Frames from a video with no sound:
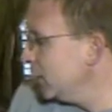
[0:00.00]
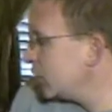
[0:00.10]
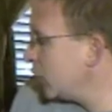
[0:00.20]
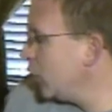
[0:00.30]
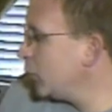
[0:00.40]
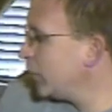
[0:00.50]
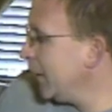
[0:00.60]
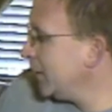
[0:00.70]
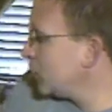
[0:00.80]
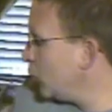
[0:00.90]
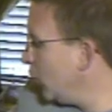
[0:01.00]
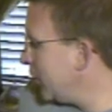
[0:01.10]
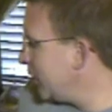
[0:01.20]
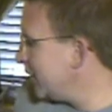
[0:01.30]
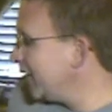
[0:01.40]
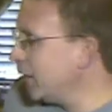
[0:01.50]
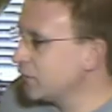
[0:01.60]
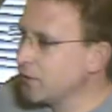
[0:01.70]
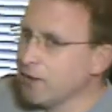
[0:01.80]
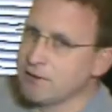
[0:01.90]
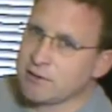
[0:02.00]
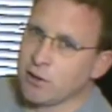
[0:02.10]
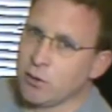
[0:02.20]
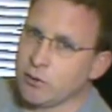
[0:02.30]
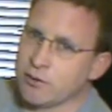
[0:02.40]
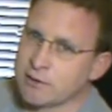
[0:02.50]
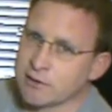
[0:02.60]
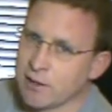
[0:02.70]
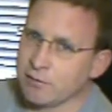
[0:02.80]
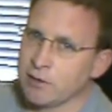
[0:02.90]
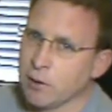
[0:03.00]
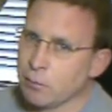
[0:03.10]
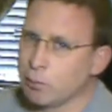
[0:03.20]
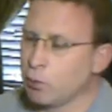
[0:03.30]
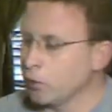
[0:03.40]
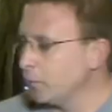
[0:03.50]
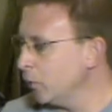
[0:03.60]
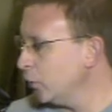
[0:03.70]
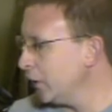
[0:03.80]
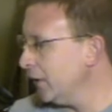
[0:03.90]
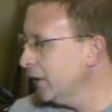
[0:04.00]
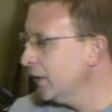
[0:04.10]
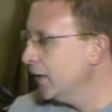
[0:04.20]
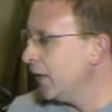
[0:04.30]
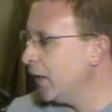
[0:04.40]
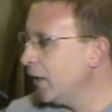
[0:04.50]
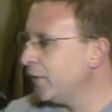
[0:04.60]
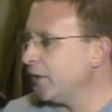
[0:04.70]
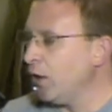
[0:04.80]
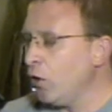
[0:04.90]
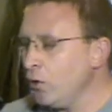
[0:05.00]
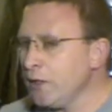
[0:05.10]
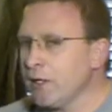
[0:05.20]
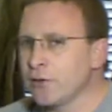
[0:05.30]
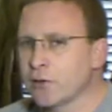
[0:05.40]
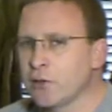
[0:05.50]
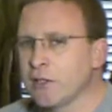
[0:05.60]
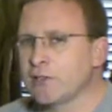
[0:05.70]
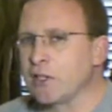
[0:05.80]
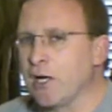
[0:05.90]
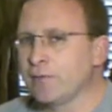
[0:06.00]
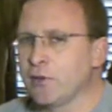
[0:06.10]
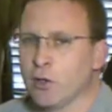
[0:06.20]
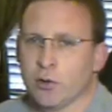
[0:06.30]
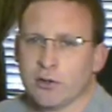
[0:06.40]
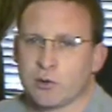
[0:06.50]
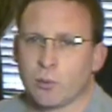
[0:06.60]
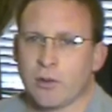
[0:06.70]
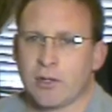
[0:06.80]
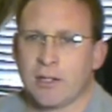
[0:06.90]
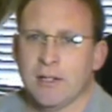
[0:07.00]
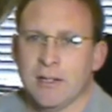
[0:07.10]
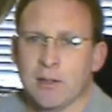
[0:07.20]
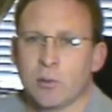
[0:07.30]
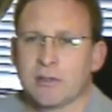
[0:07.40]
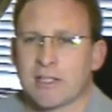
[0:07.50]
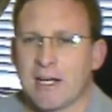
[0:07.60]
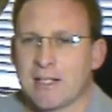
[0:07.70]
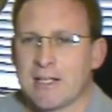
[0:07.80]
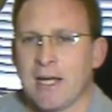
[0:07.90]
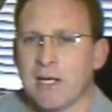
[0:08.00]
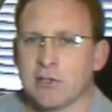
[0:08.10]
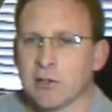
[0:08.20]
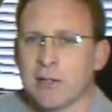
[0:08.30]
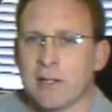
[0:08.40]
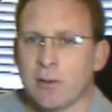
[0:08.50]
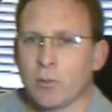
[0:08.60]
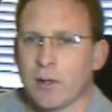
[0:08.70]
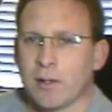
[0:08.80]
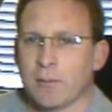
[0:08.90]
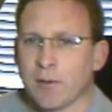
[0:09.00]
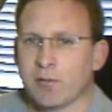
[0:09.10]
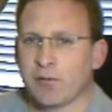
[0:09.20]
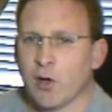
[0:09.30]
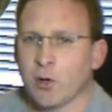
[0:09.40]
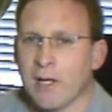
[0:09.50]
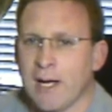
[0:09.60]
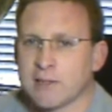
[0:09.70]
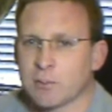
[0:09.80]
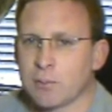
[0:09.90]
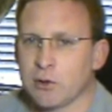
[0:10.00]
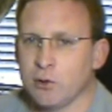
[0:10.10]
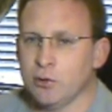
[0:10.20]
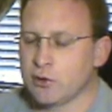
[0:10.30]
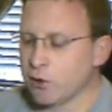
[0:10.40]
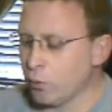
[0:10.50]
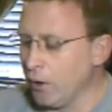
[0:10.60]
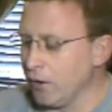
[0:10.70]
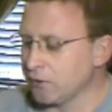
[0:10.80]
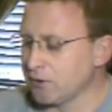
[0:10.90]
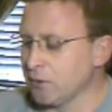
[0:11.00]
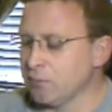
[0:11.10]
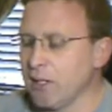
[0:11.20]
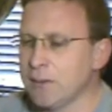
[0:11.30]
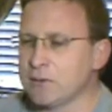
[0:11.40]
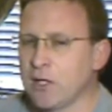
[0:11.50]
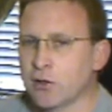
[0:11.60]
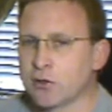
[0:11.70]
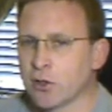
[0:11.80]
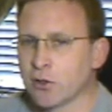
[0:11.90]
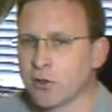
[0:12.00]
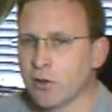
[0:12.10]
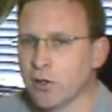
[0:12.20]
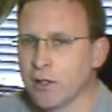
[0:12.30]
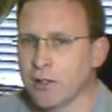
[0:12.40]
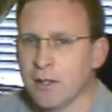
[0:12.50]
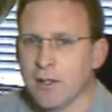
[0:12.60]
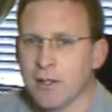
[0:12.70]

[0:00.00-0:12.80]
So that's one of the downsides, though, that doesn't have the number portability. The only other glitch I've noticed with it was occasionally when the phone hasn't been used in a while, sometimes I'll turn it on